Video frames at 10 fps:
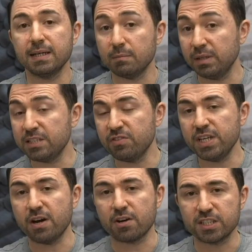Bleach
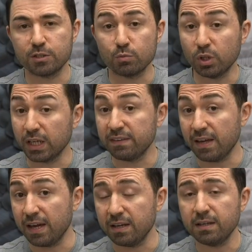veneers, what are
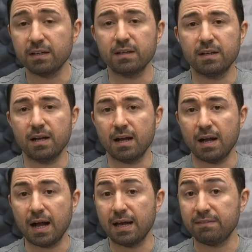they?
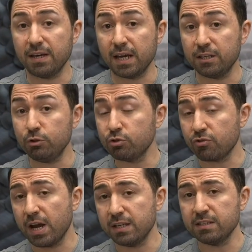Are they a new
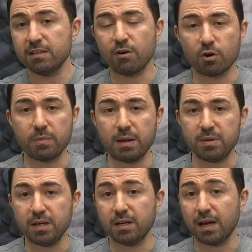trend, or
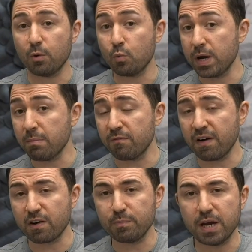maybe a whim of
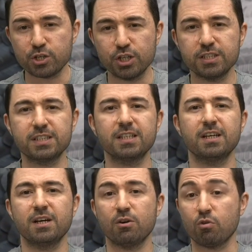our patients,
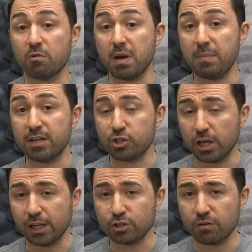or maybe a
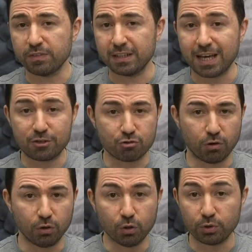challenge of the
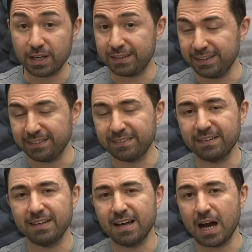natural looking teeth?
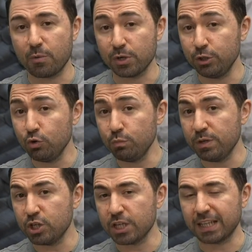Our new
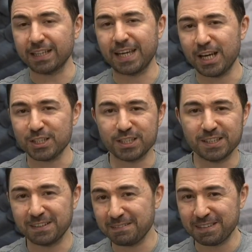BG Dental case.
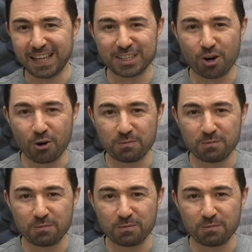Let's go.